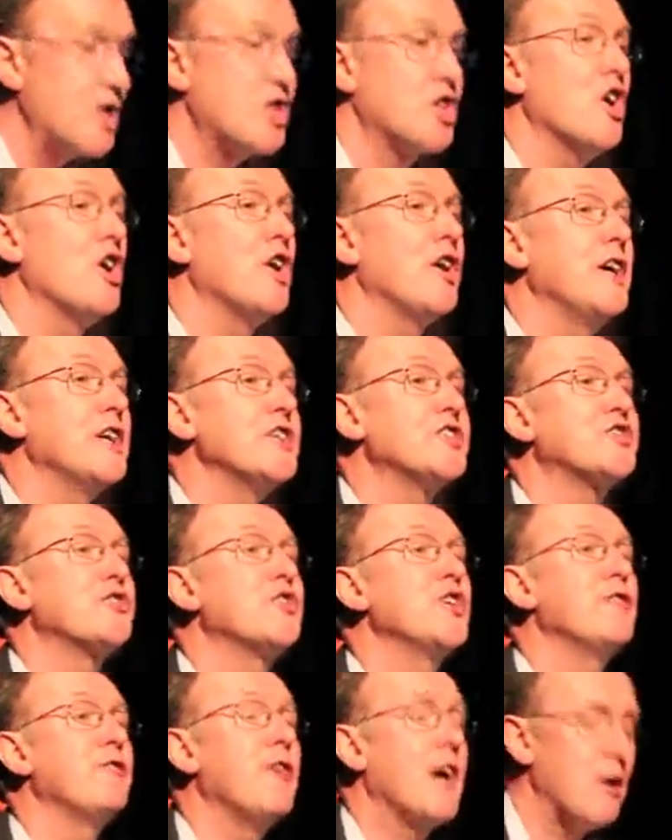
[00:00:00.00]
A Short
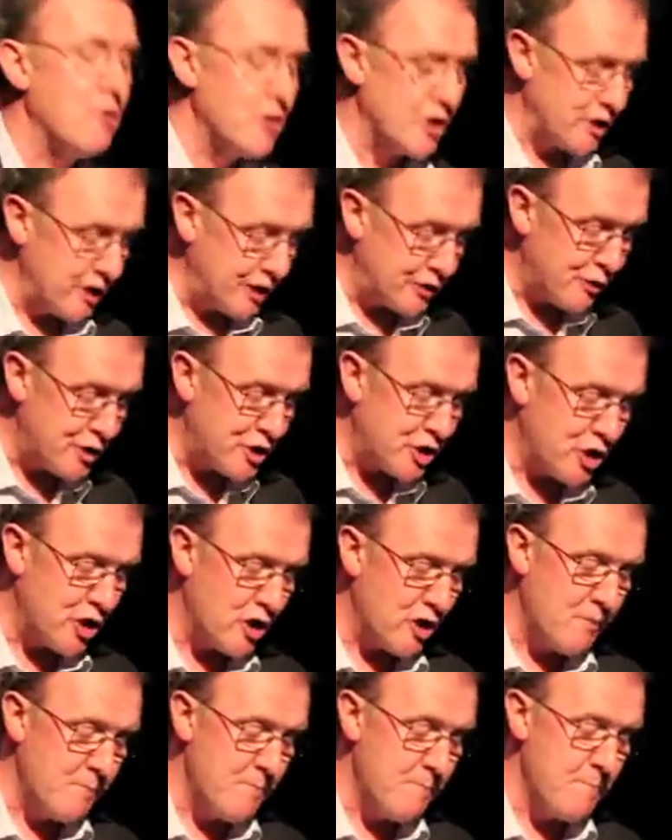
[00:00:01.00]
History of Irish
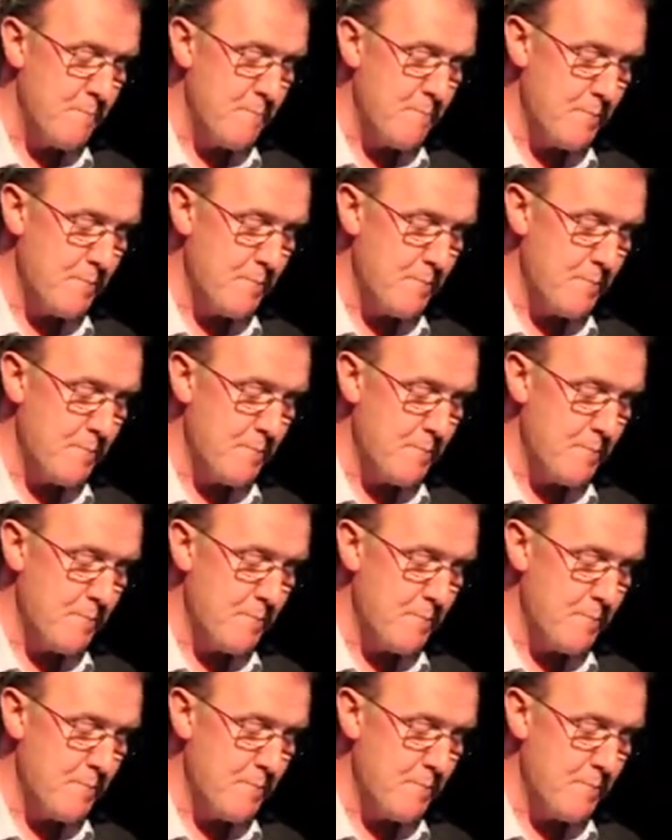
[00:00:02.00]
Literature